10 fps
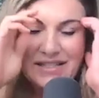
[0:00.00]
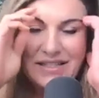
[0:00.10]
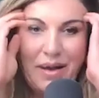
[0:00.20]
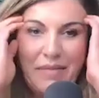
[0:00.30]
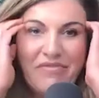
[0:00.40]

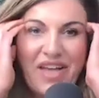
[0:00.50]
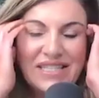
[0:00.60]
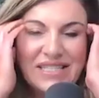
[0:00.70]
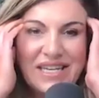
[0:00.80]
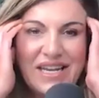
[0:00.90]
So I'm
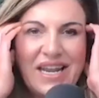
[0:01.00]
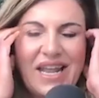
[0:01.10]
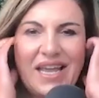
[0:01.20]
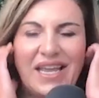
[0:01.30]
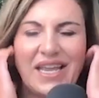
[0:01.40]
vested in
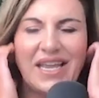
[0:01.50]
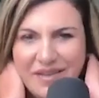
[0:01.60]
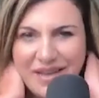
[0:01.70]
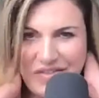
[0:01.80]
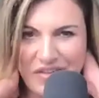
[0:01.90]
it. Can
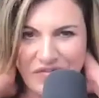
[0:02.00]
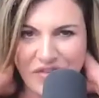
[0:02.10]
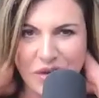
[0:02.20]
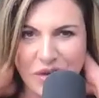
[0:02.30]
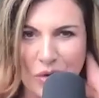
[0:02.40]
you give a
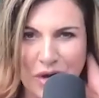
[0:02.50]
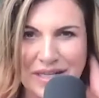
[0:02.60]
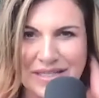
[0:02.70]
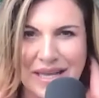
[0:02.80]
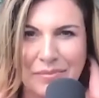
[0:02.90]
few more
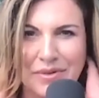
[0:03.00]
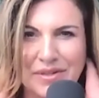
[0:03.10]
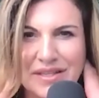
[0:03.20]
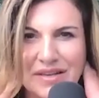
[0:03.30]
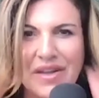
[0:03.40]

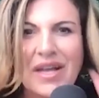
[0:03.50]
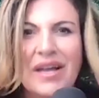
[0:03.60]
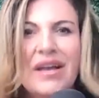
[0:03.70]
examples of